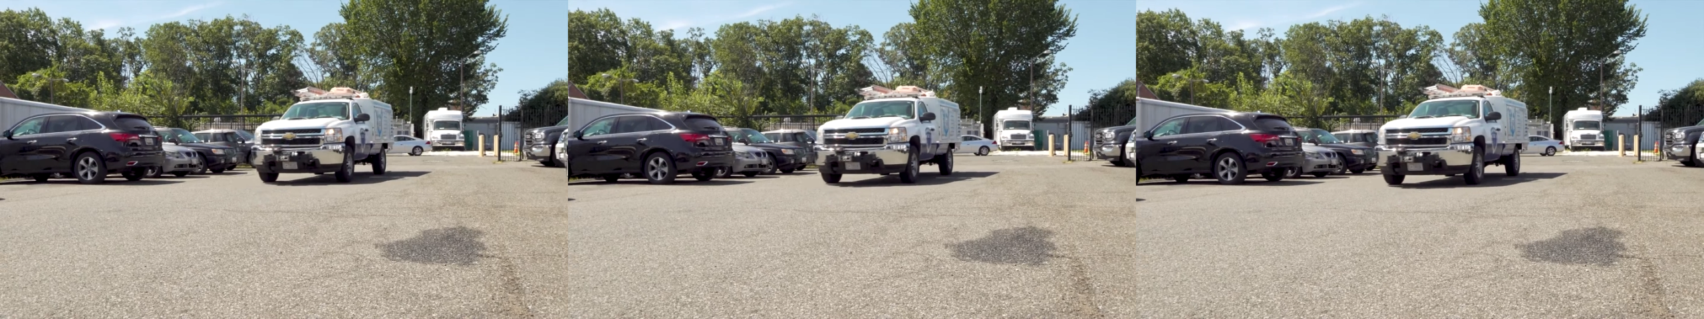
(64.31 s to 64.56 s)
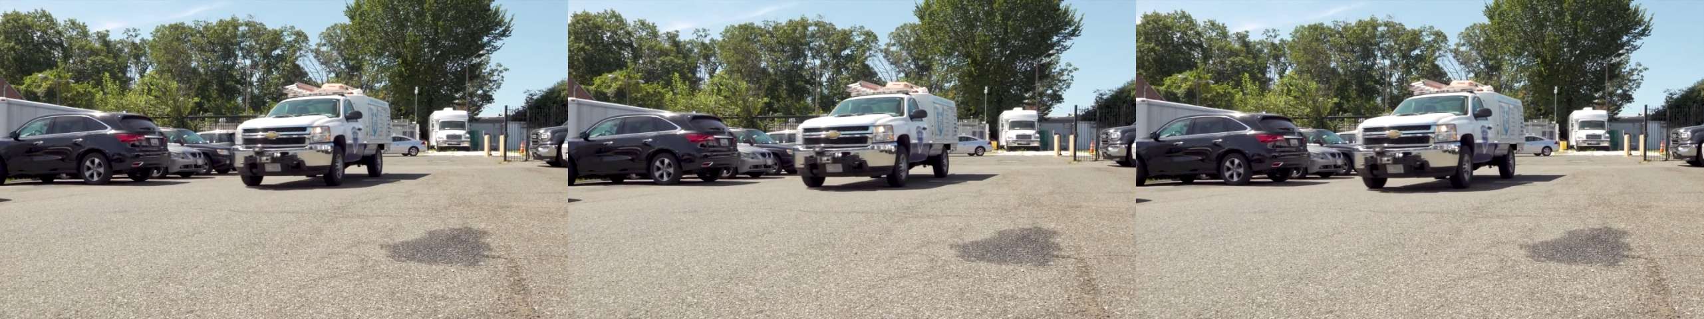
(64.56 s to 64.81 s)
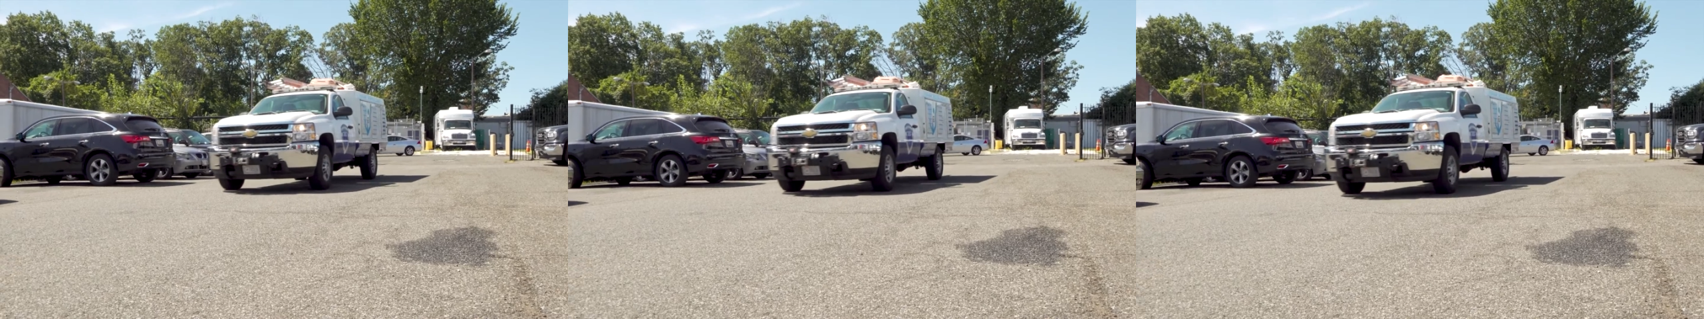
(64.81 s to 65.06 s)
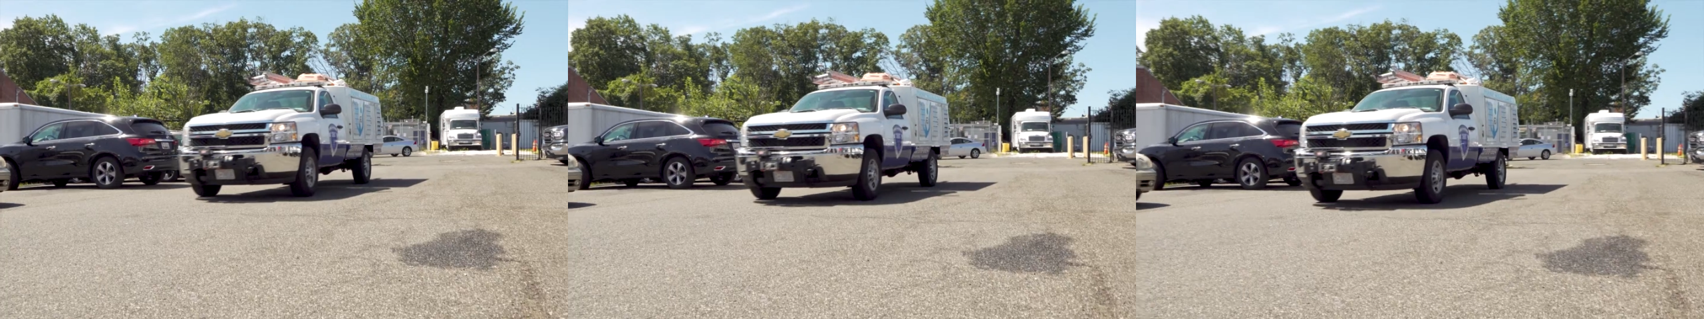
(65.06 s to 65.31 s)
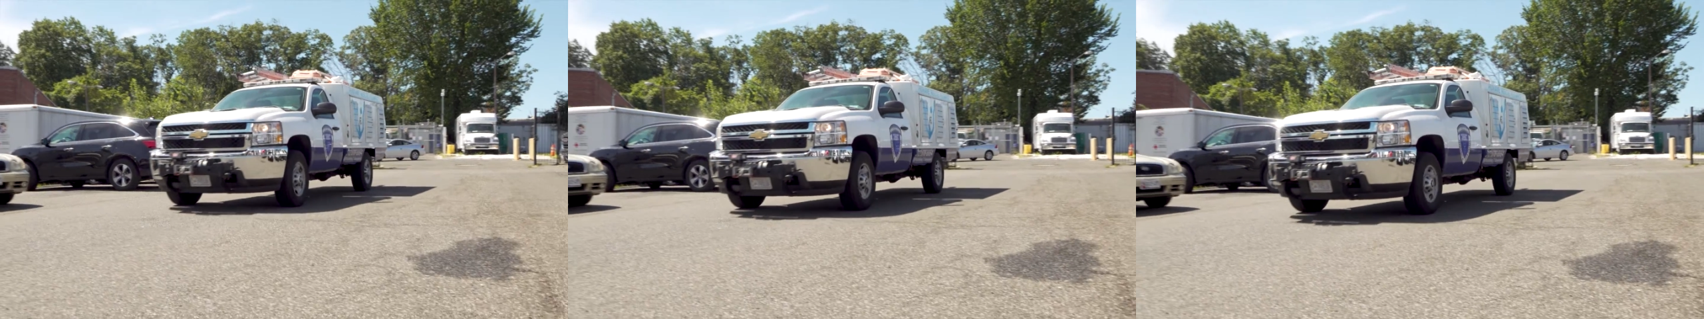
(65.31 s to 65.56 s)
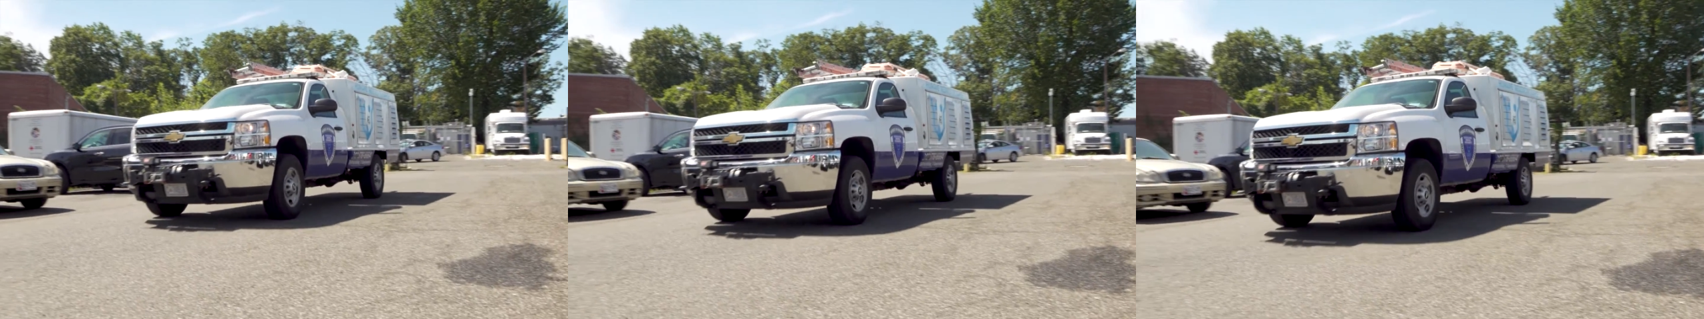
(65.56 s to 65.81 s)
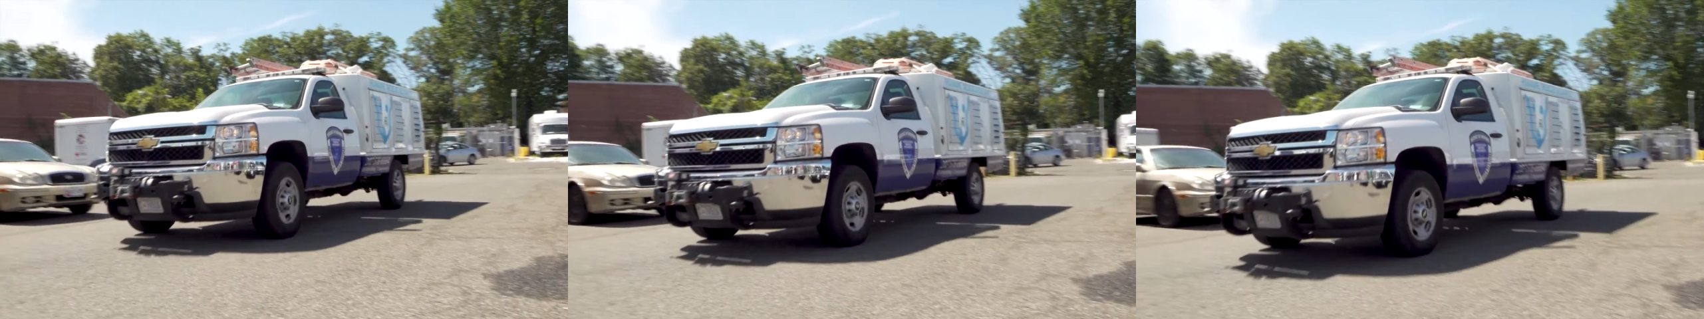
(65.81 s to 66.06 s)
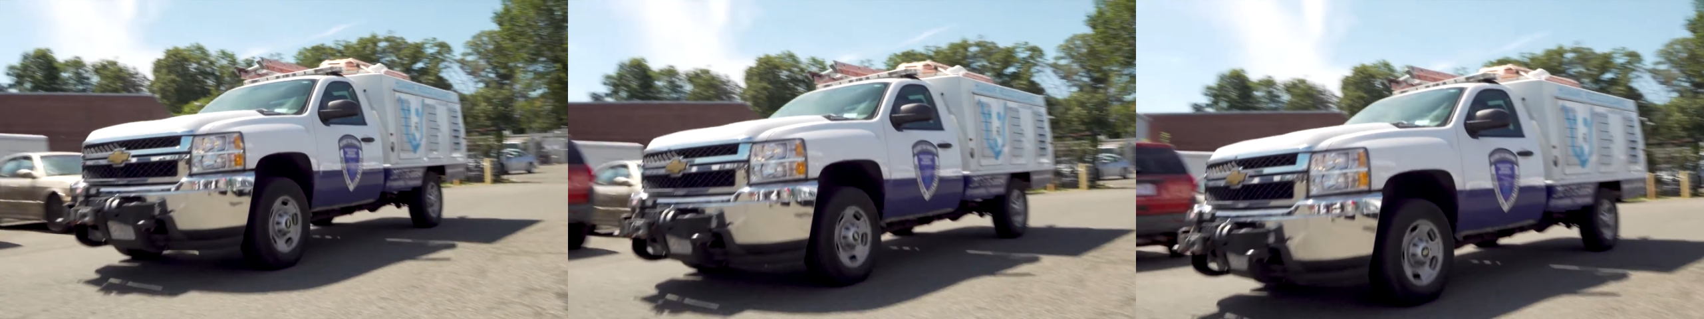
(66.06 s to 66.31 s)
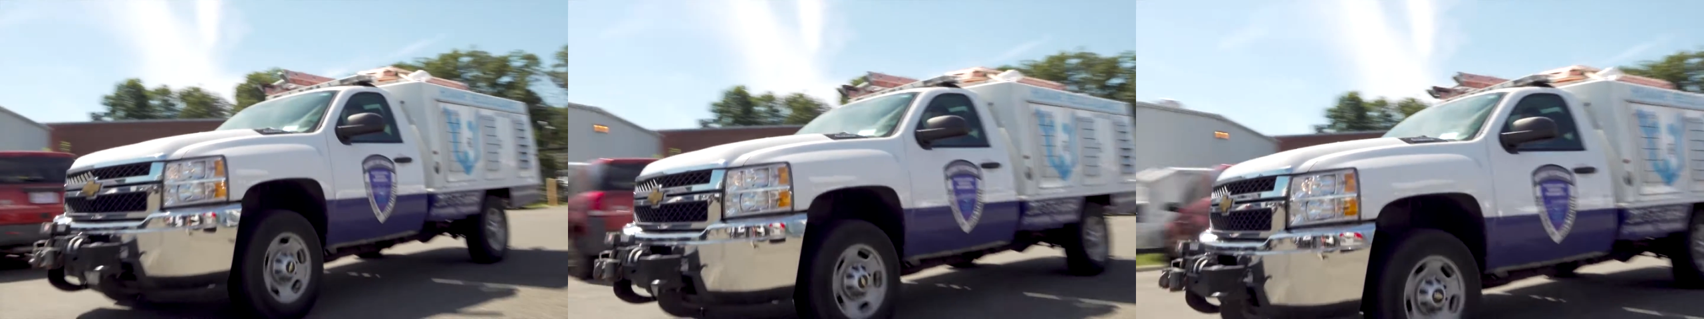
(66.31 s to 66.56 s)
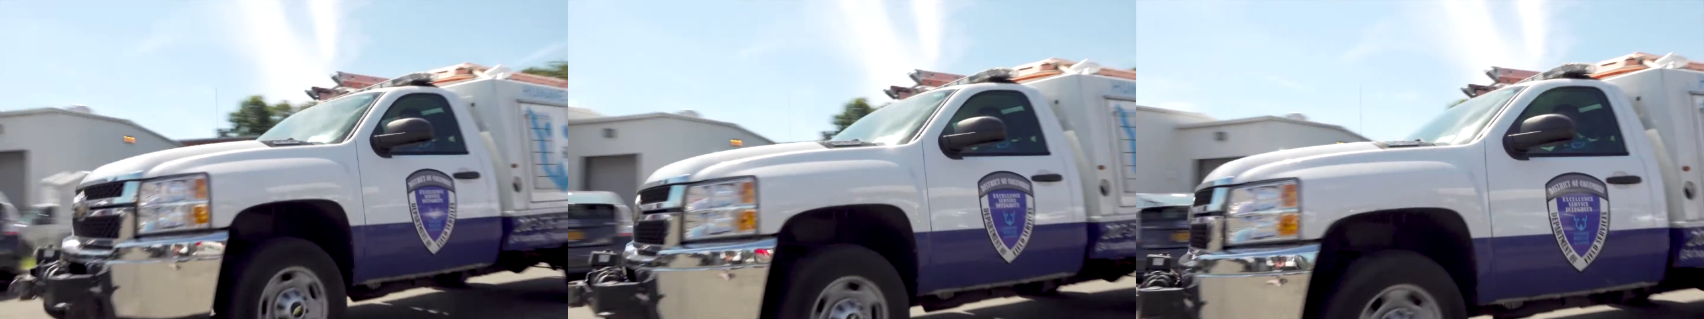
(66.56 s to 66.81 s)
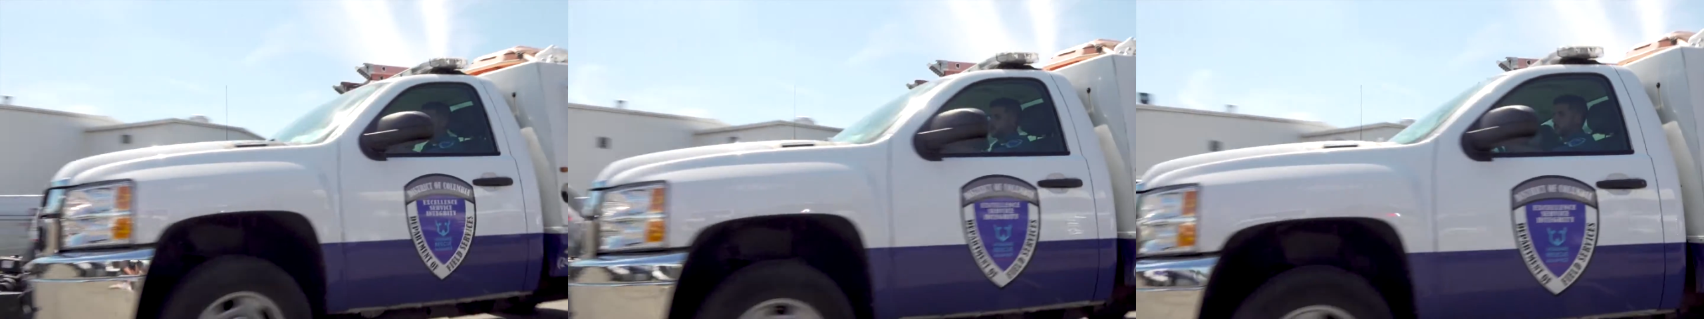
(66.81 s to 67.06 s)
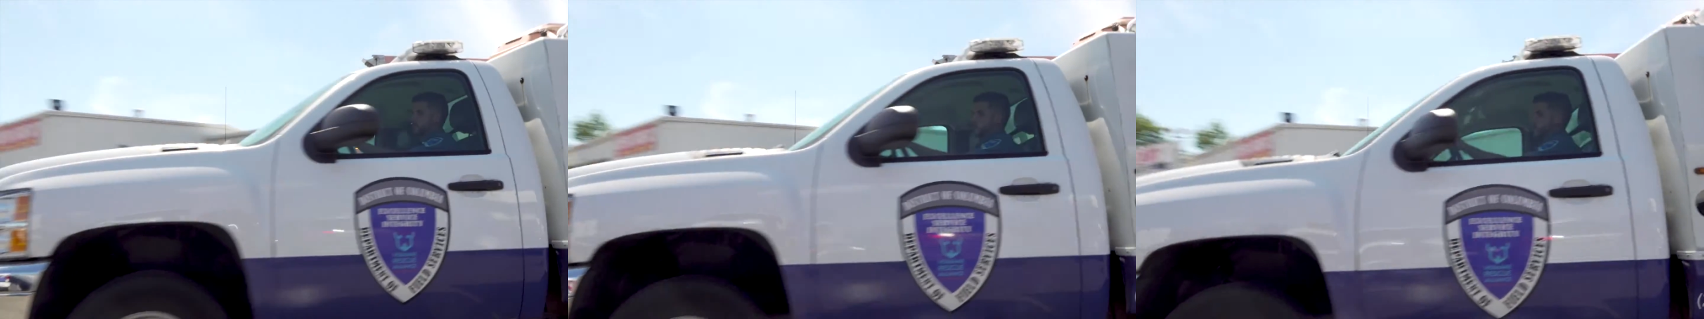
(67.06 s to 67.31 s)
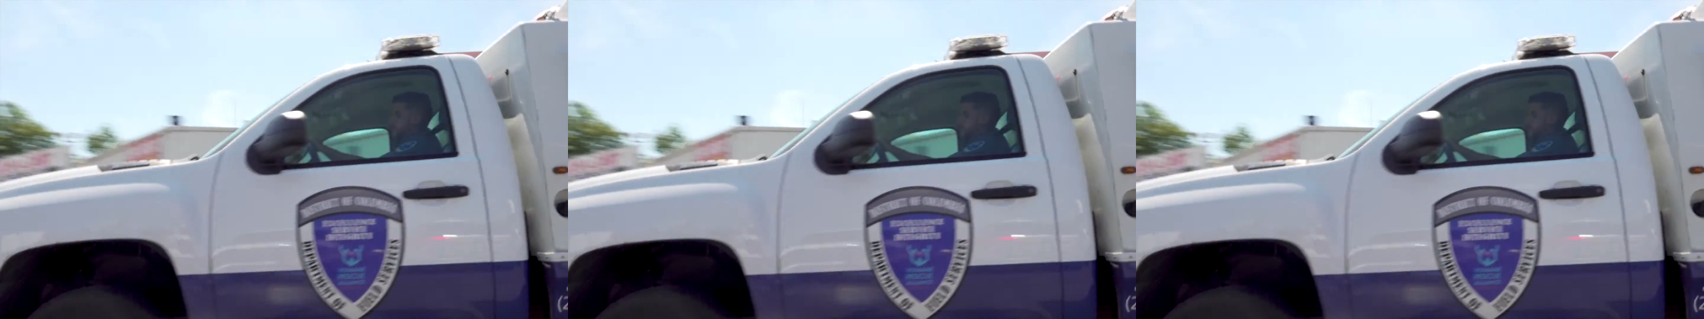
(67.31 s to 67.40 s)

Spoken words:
Nobody's mouth can be seen.